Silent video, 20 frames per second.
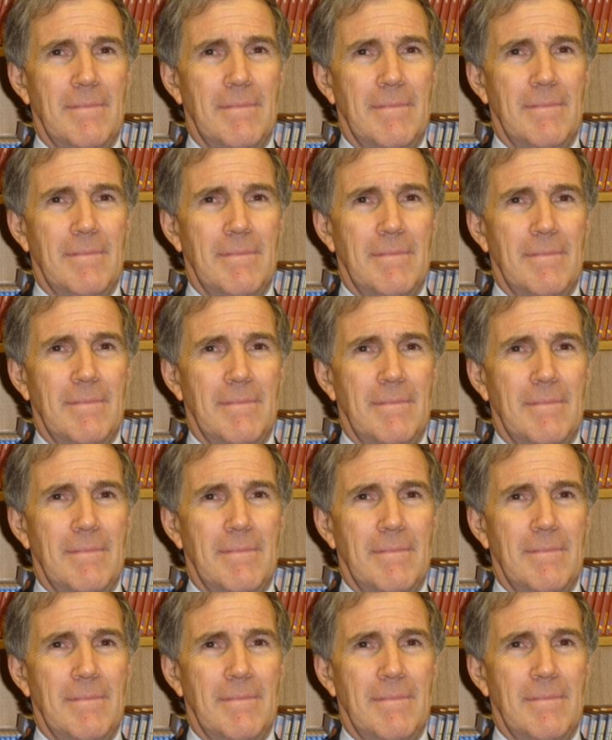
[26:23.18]

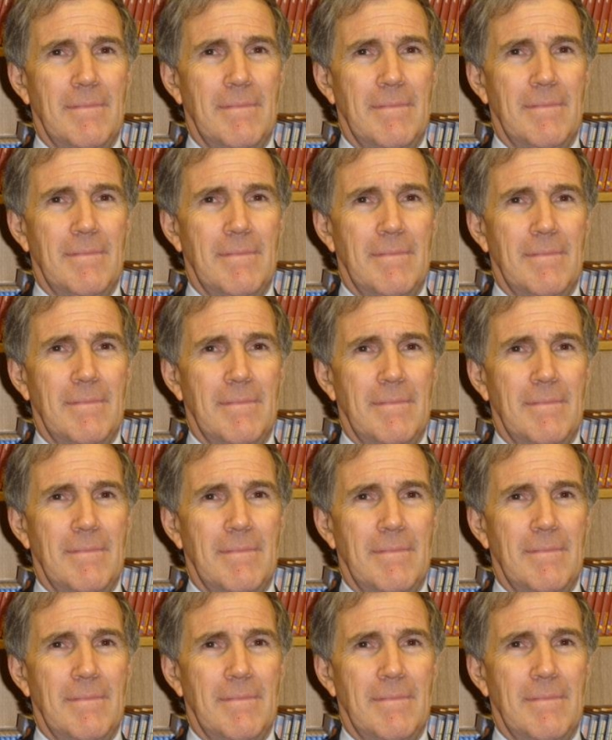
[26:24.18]

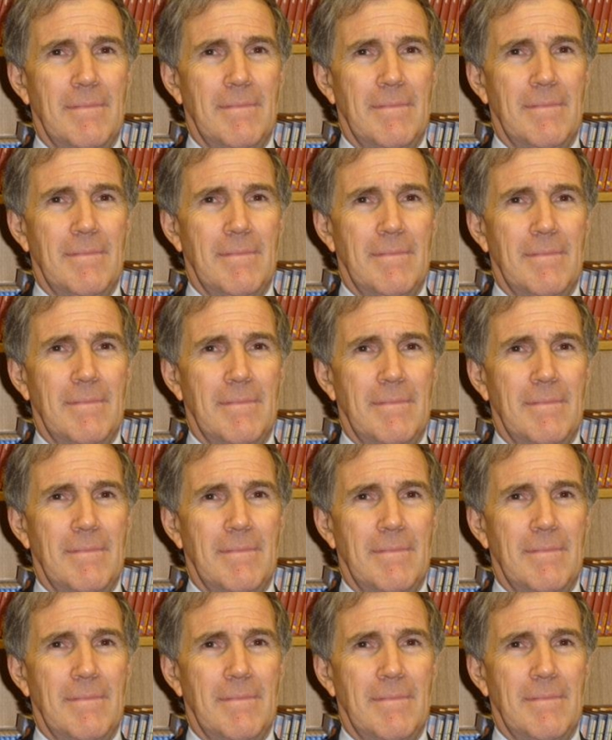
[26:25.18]

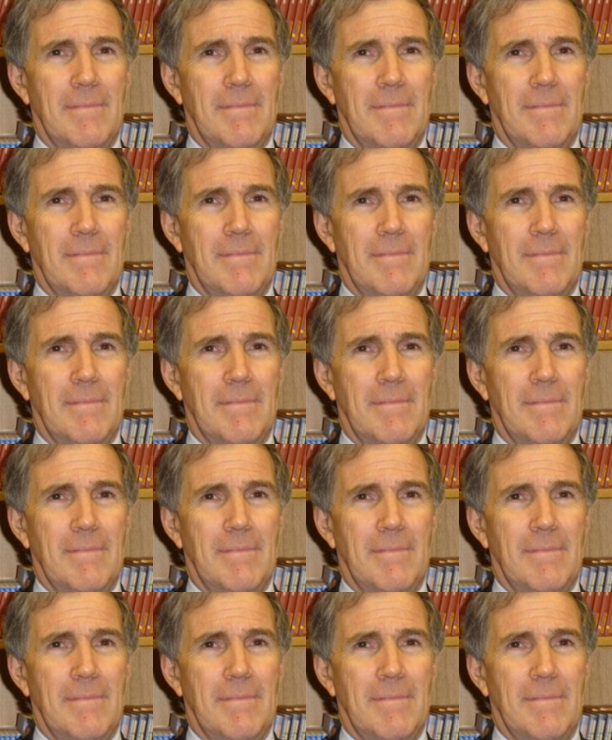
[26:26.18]

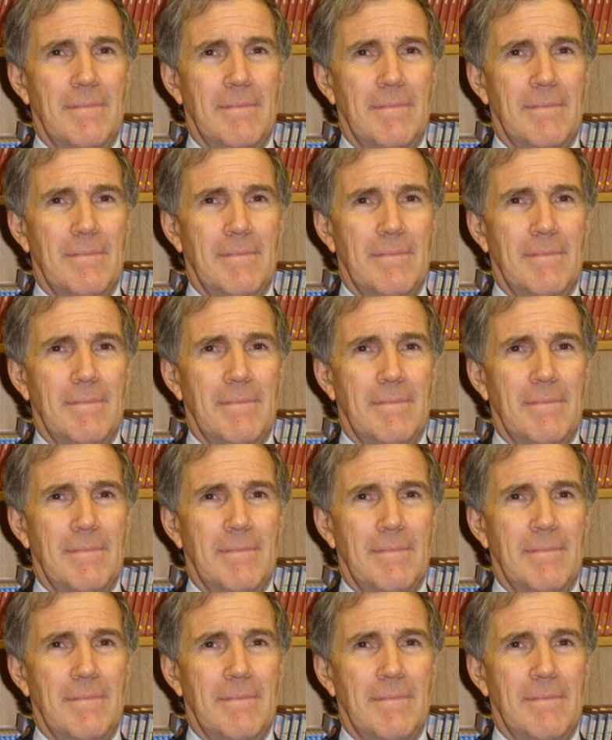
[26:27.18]

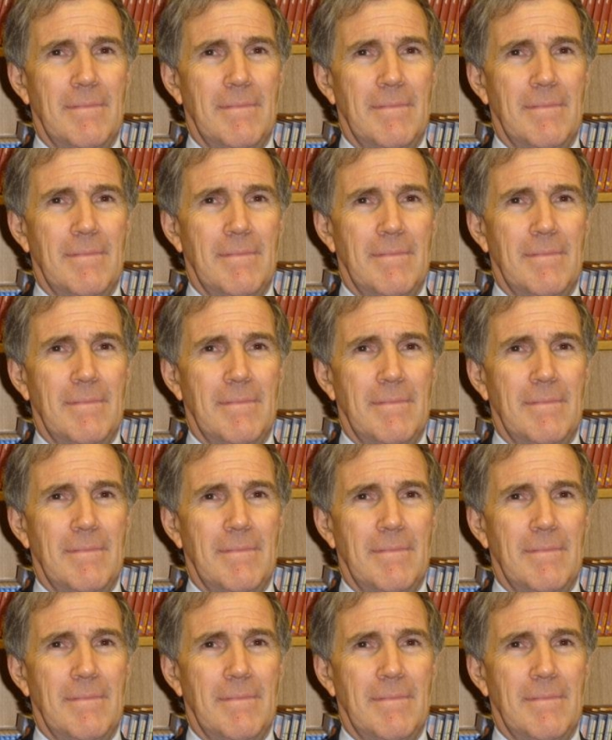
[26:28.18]

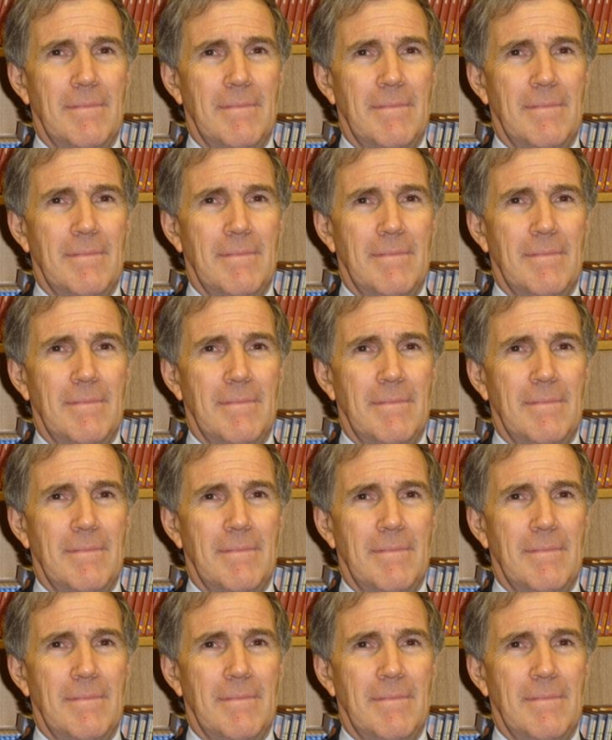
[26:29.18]
The face doesn't move, so there is nothing to read.